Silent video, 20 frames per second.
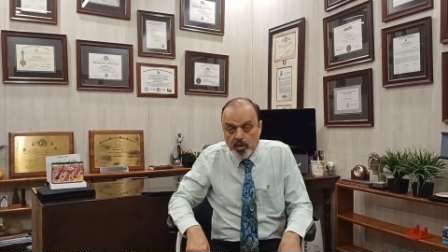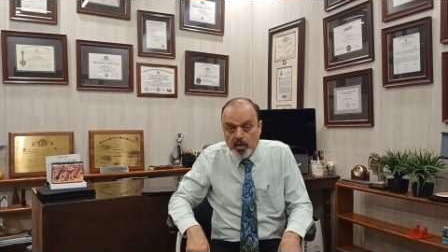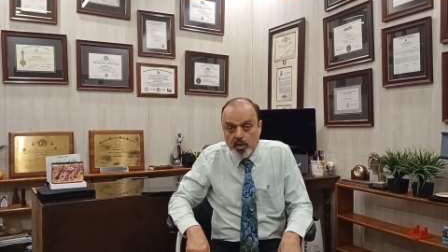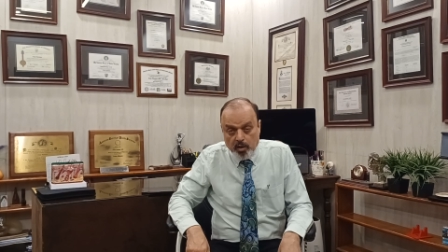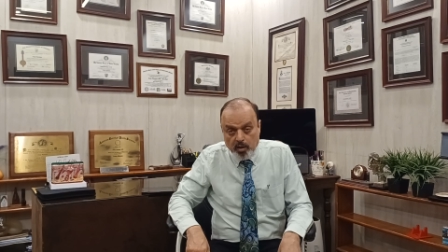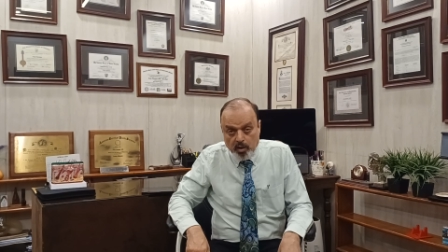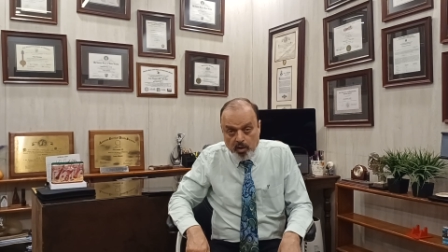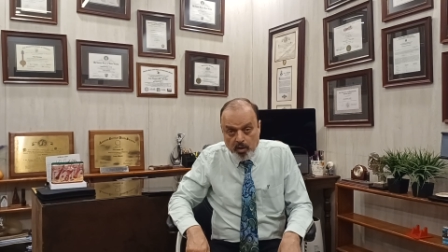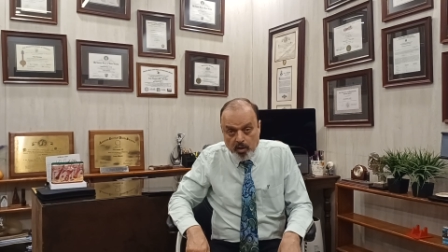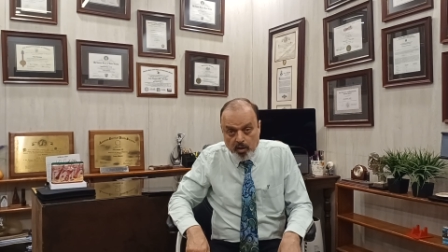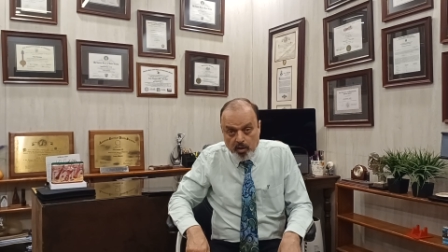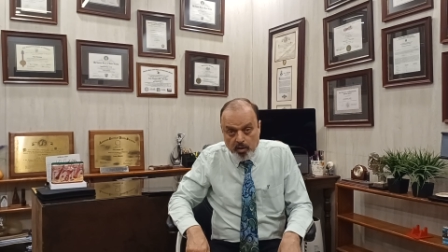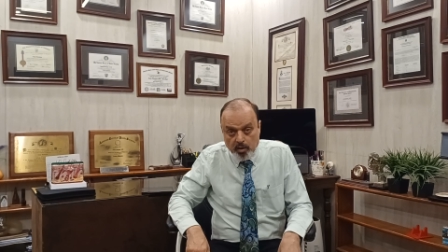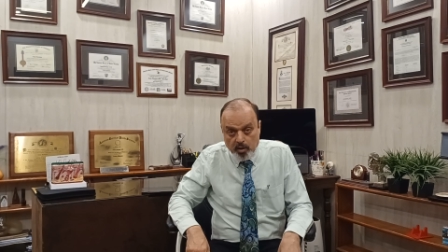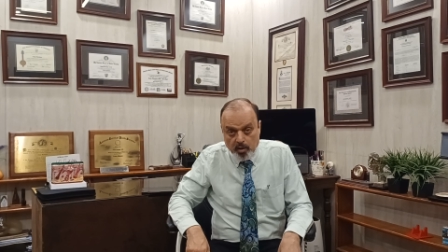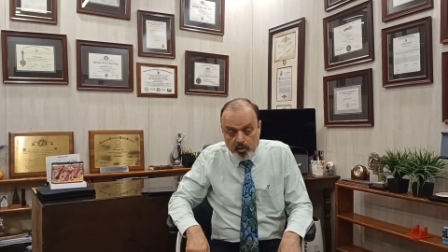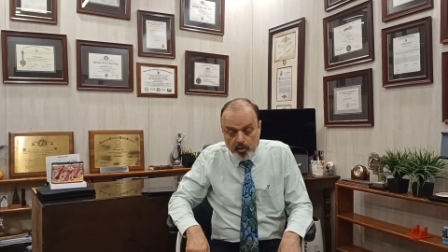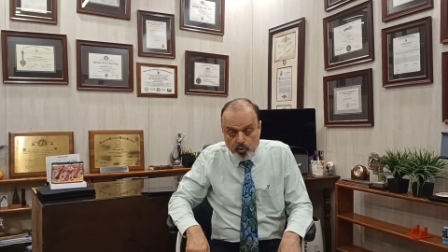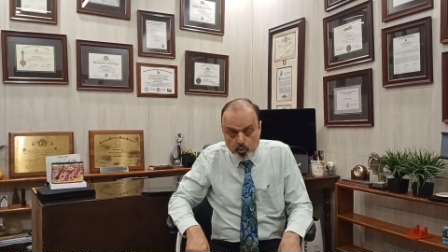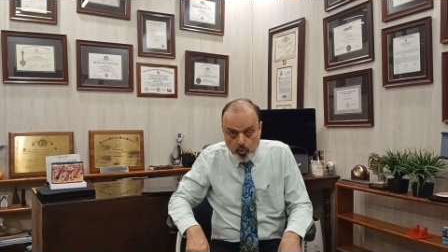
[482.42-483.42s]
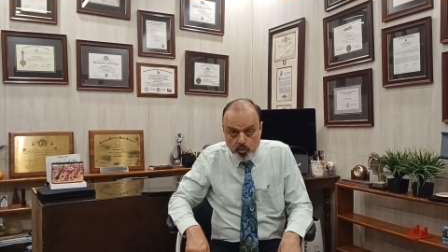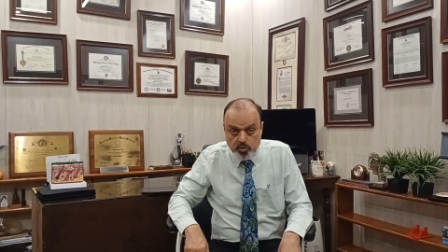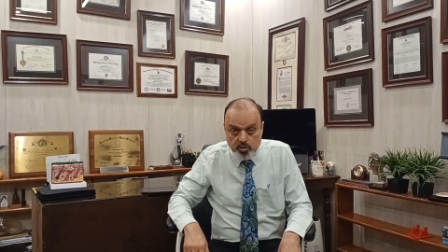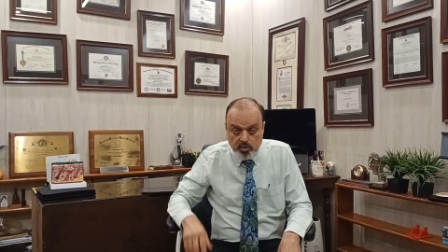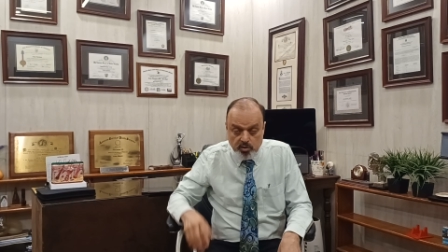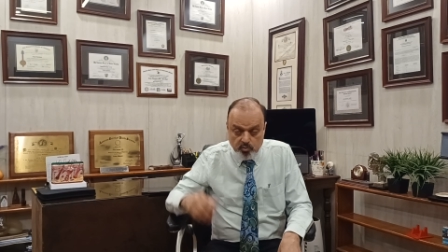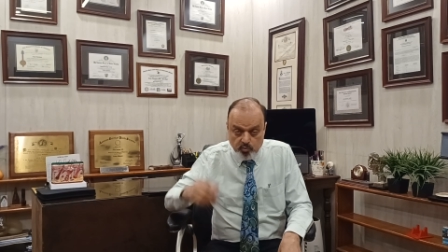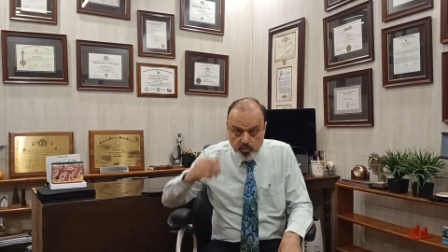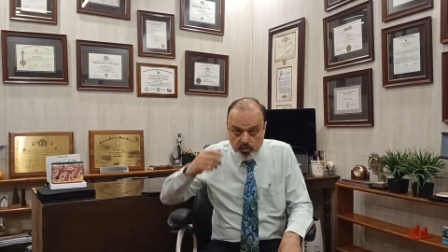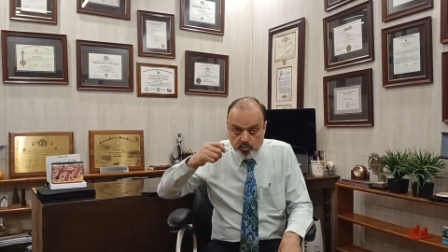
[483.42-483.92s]
a
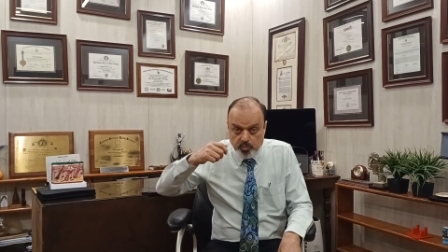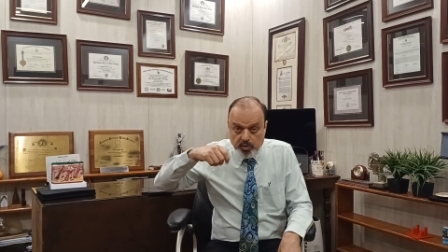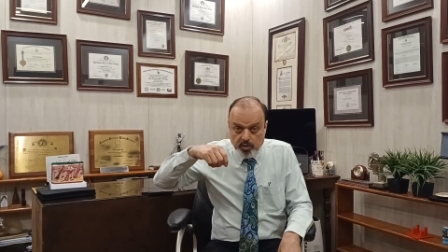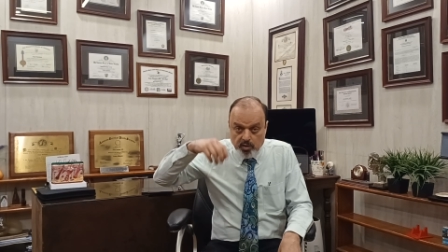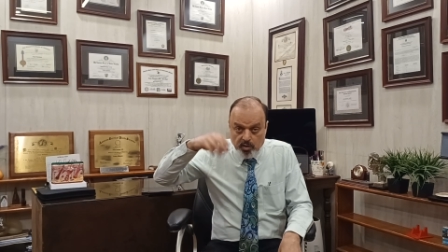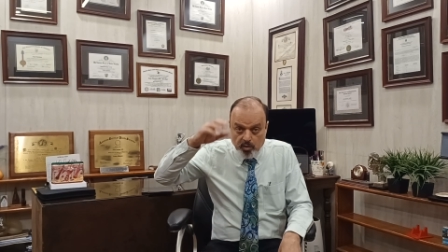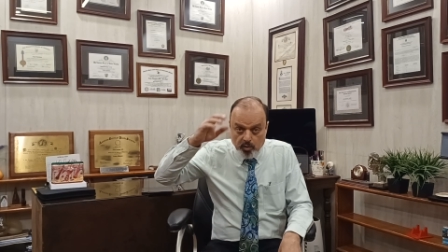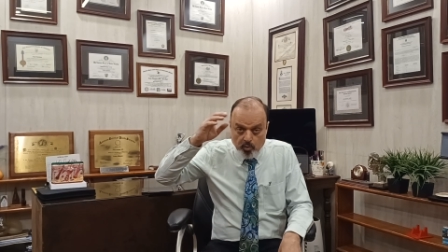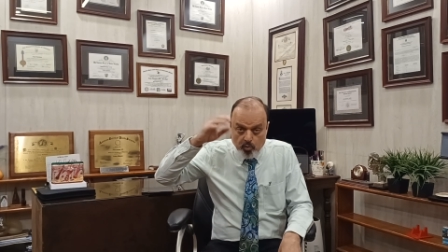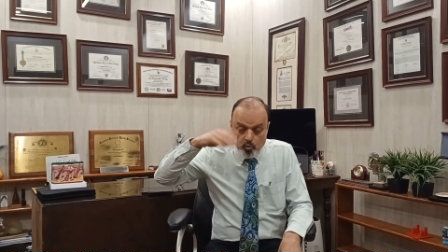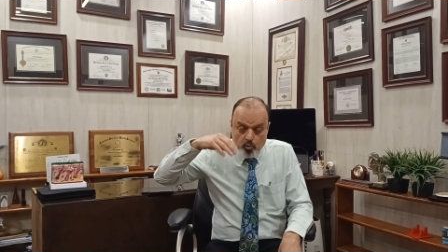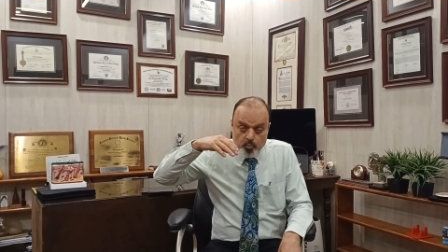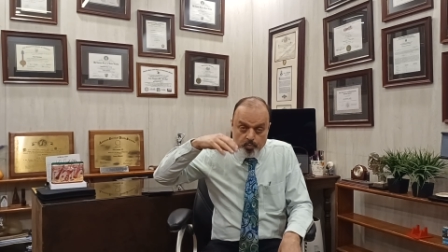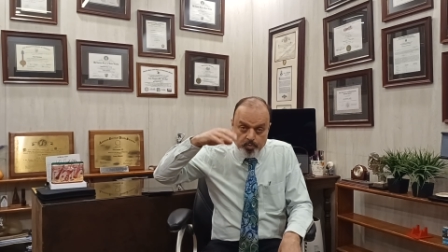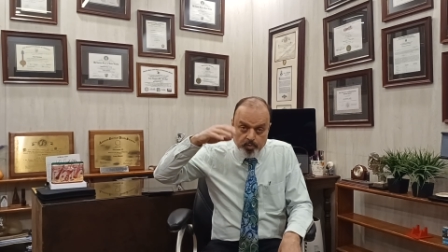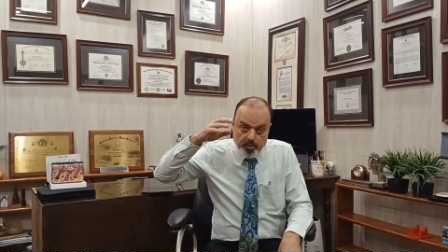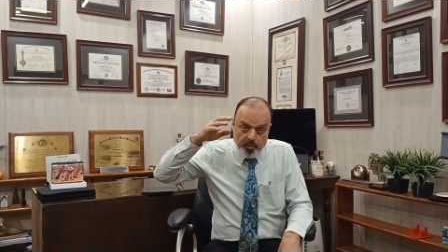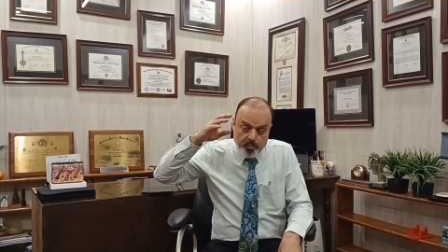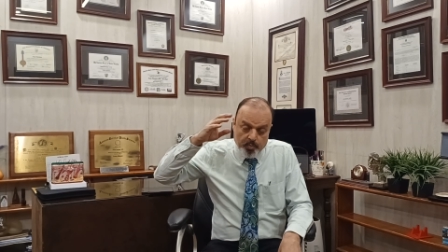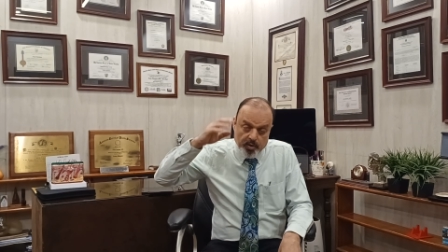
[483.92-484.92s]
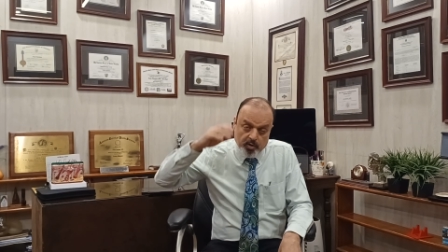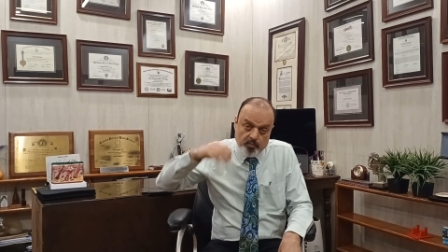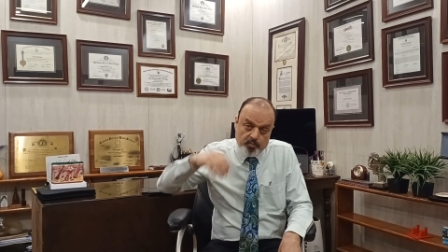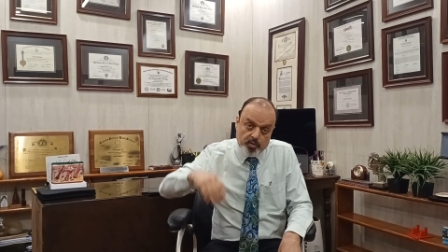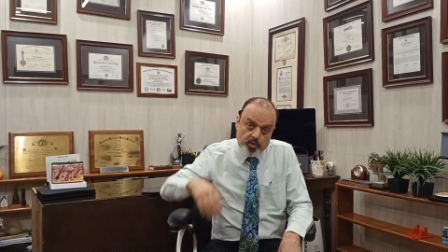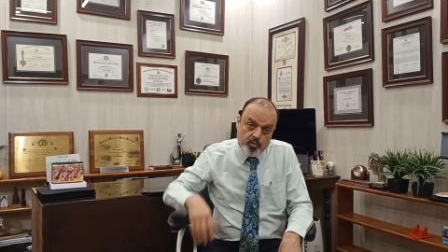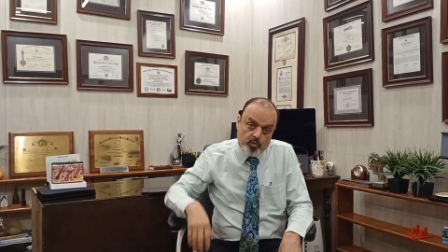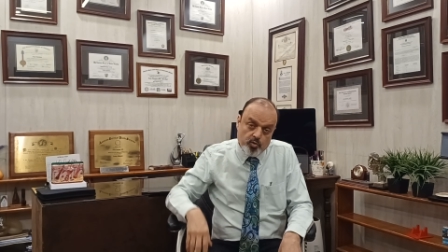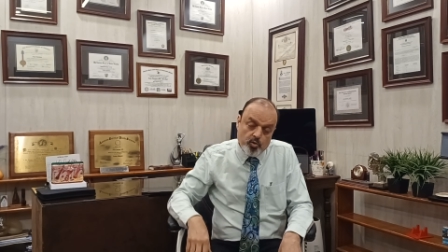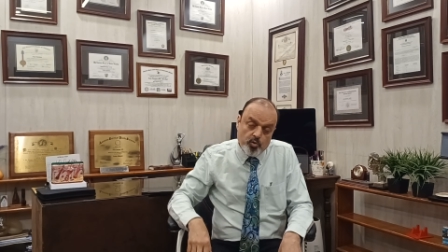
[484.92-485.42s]
ptosis, which means a repair of
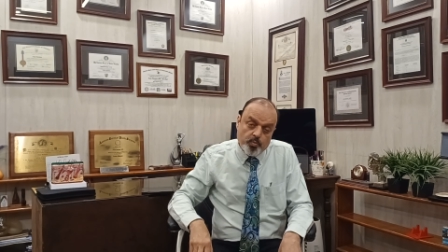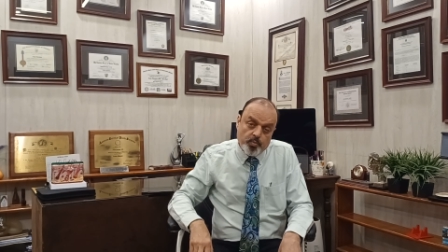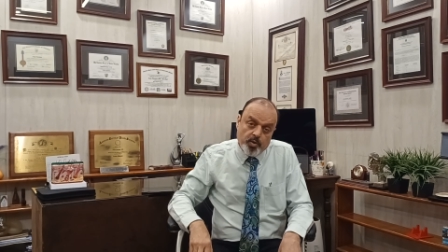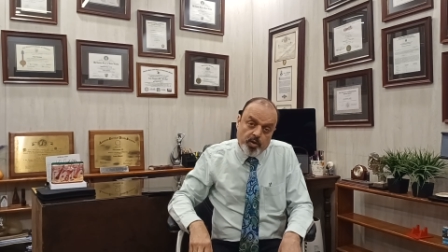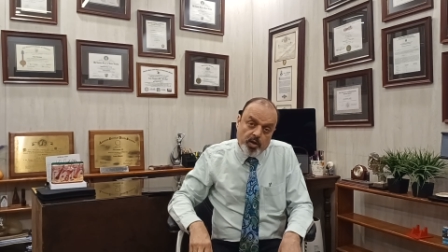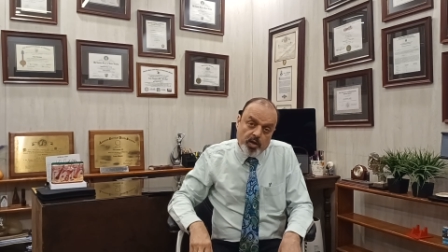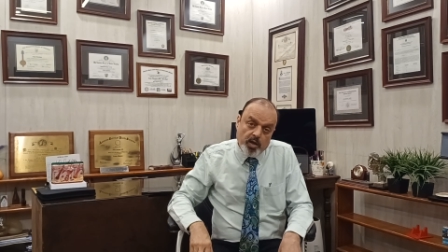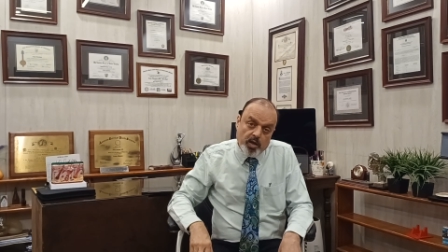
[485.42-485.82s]
the droop,